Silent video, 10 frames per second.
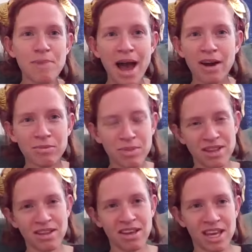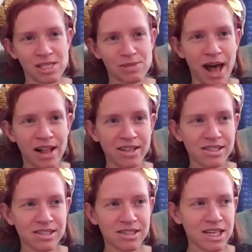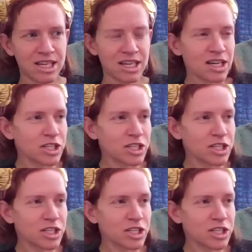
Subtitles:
do you want to step out and be in the king's palace?